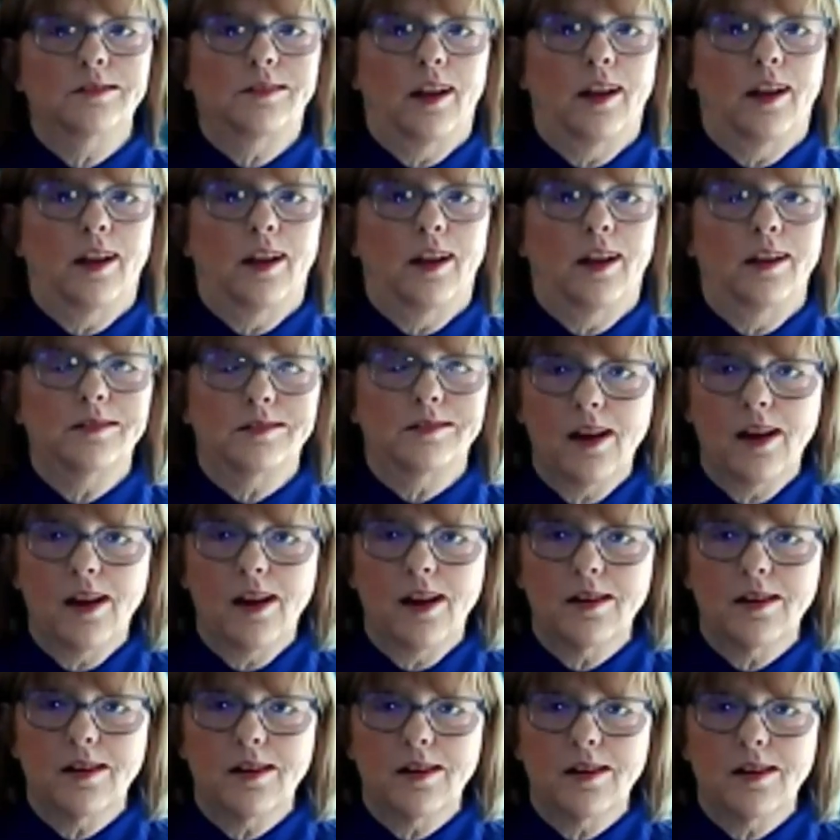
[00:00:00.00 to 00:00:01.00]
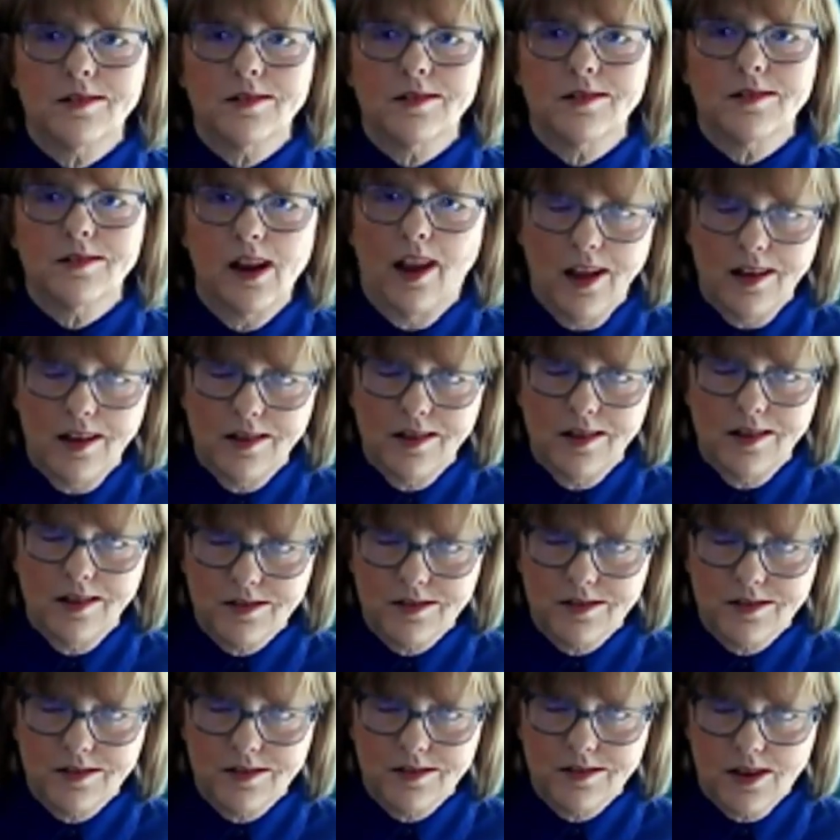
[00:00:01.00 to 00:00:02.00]
takes hand
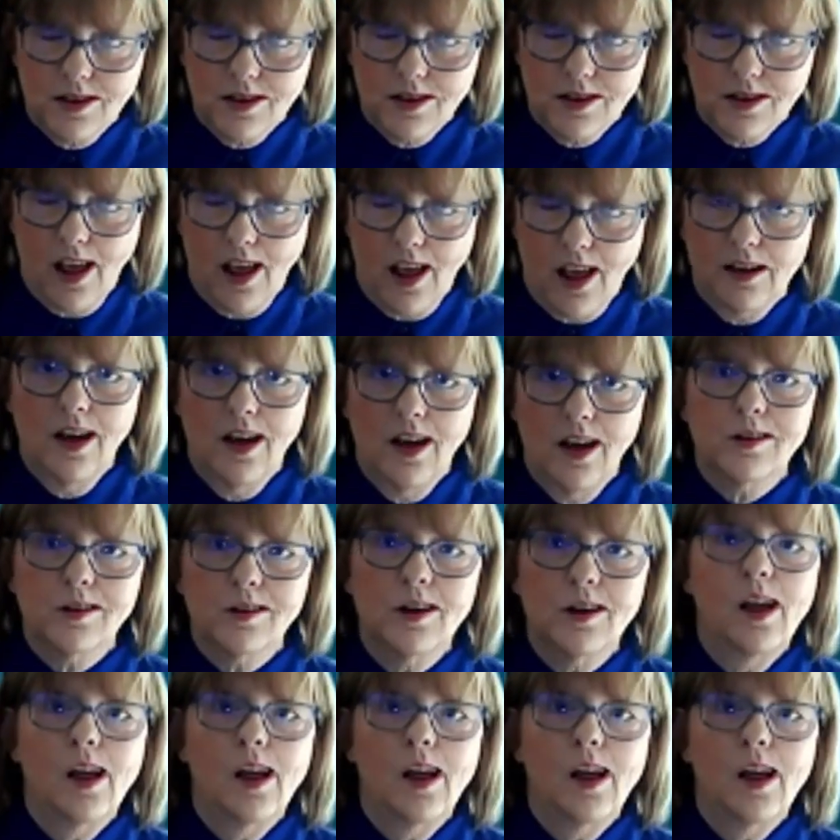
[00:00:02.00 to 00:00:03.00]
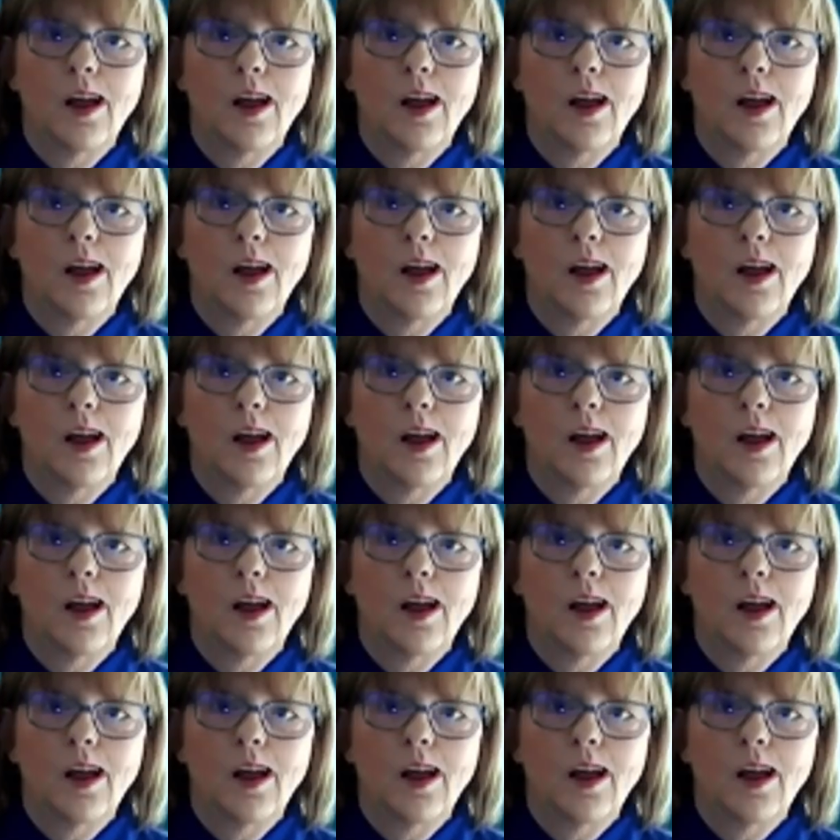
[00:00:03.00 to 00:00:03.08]
sanitizer,